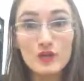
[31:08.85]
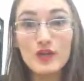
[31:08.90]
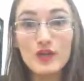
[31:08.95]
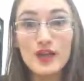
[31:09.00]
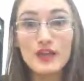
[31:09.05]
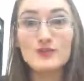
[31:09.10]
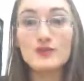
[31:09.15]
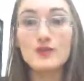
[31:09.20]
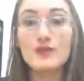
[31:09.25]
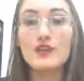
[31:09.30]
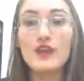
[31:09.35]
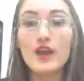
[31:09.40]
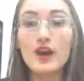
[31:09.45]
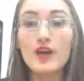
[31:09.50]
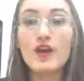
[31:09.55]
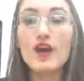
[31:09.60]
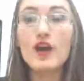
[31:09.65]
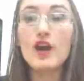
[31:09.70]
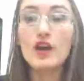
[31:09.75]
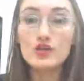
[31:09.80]
That's what
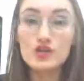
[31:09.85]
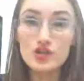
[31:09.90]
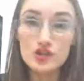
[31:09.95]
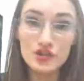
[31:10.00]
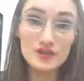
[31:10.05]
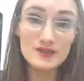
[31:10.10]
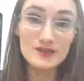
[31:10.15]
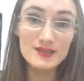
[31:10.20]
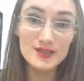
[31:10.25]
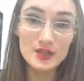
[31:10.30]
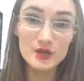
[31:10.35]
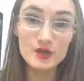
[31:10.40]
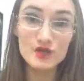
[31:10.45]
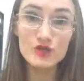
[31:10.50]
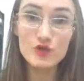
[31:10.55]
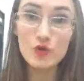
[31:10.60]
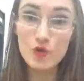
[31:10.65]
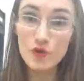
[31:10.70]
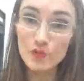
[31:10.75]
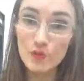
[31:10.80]
their culture considers
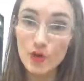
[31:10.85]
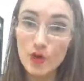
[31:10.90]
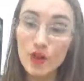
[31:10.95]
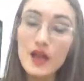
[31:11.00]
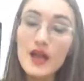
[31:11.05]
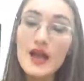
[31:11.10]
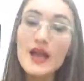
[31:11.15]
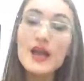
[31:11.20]
normal.